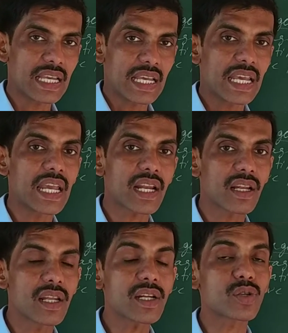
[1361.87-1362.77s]
it
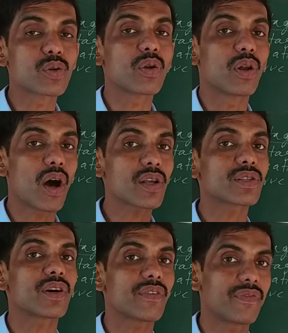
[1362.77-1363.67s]
leads to loss
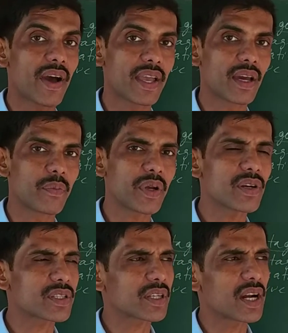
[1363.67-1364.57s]
of vigor because
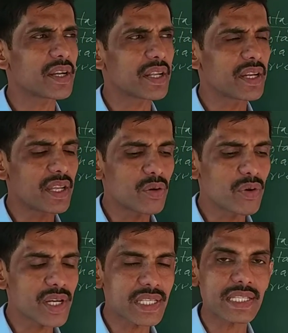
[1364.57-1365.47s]

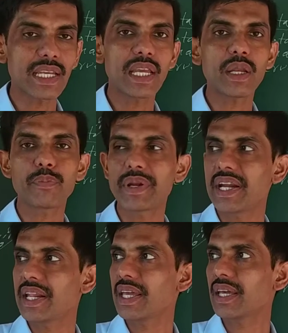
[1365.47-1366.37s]
continuous
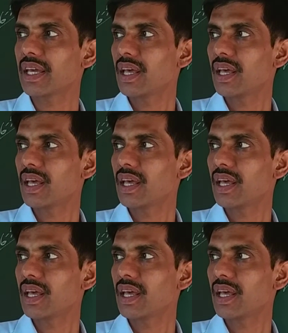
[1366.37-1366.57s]
inbreeding